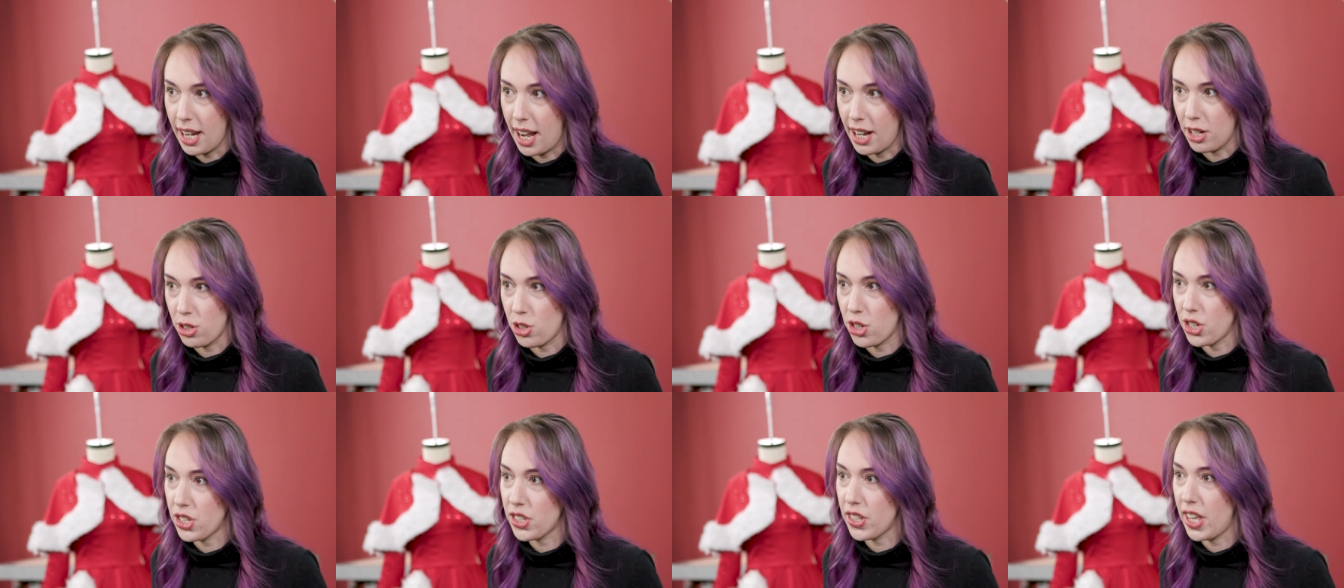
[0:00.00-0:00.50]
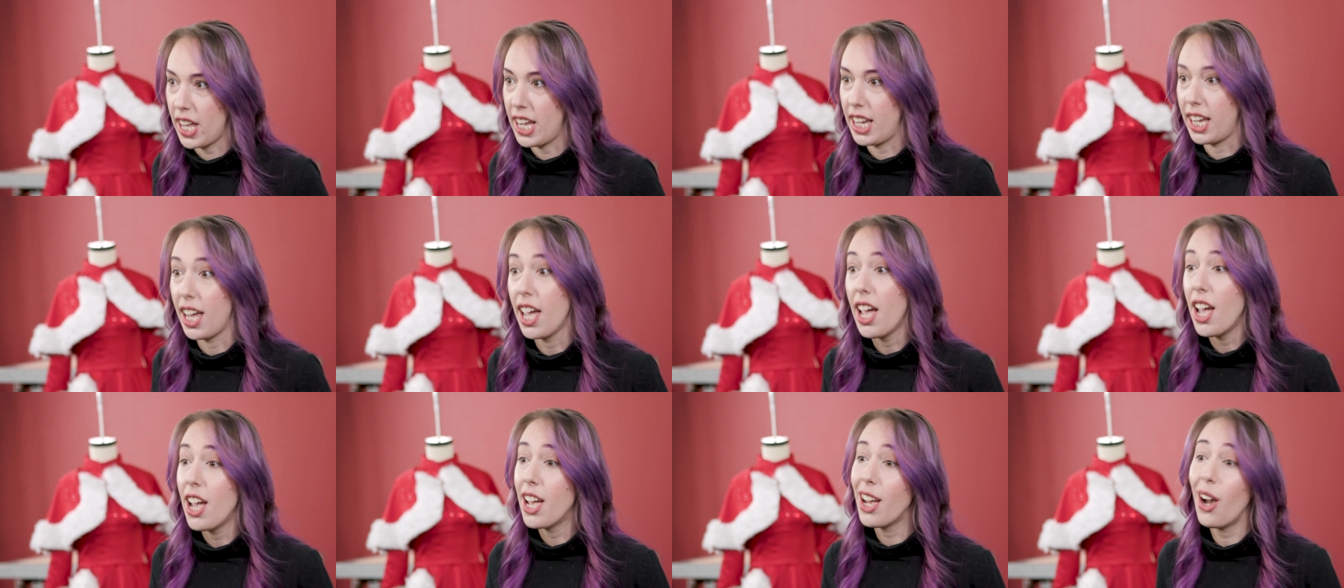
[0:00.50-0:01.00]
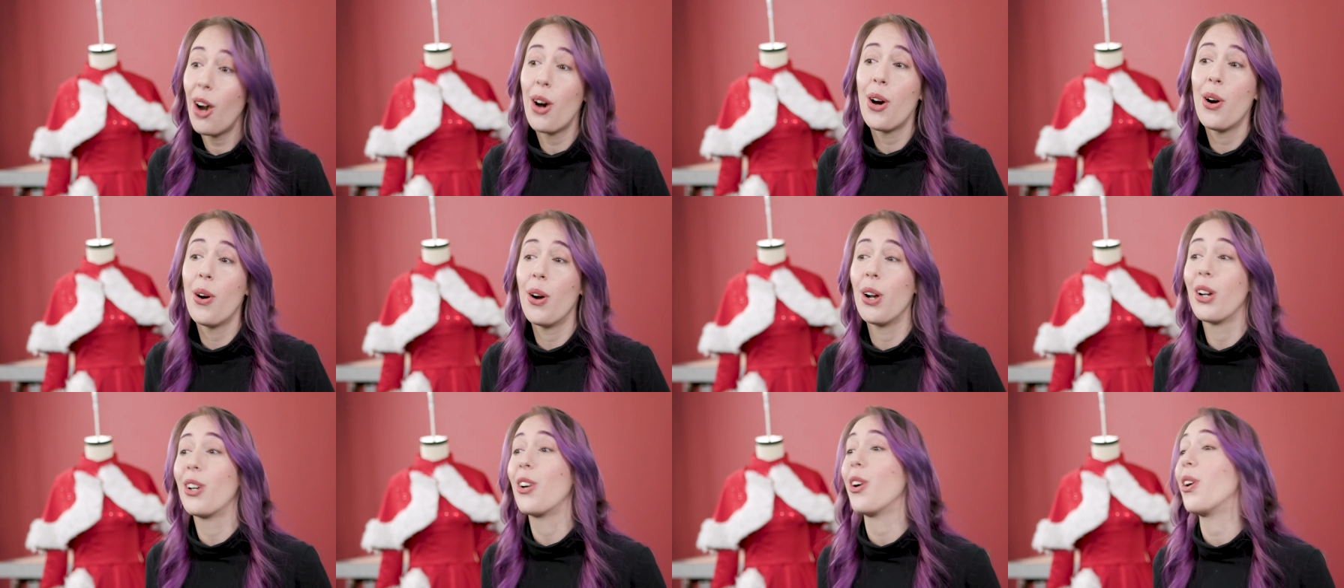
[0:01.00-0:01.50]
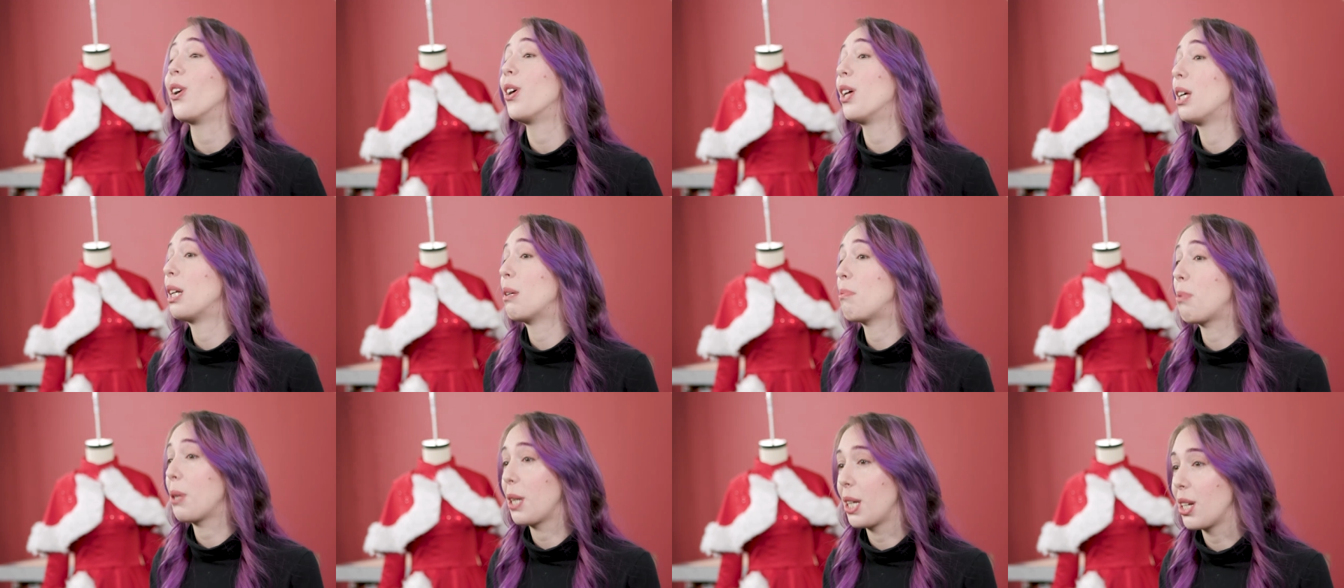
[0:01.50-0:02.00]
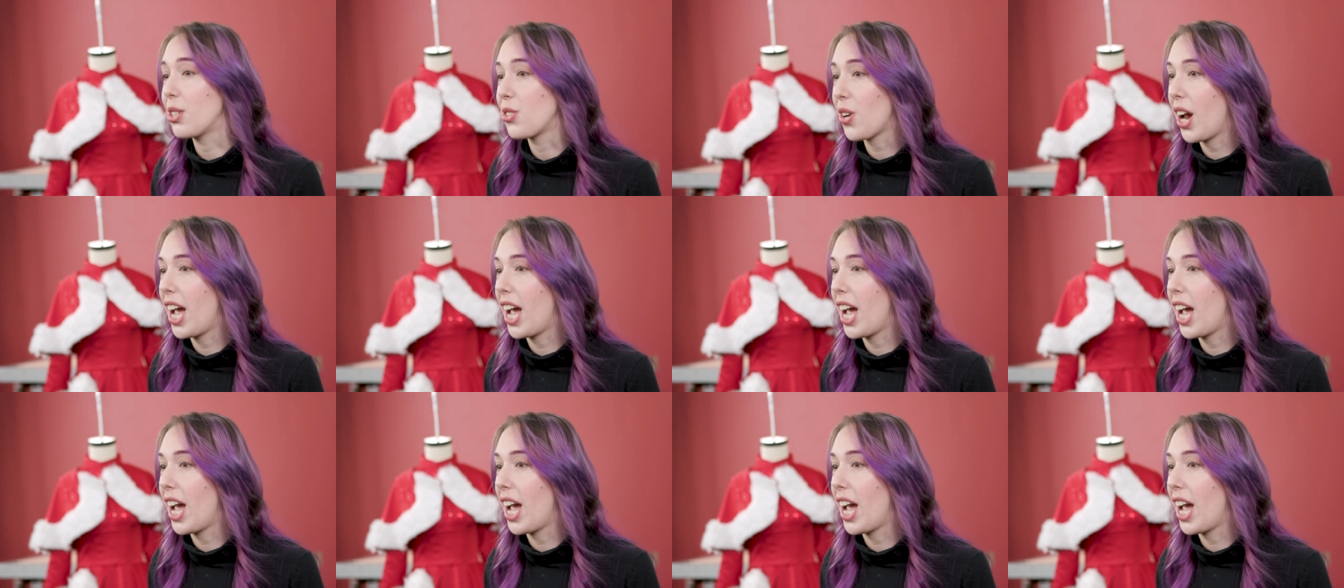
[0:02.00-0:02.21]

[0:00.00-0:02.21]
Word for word: not just like, oh, a girl in a pretty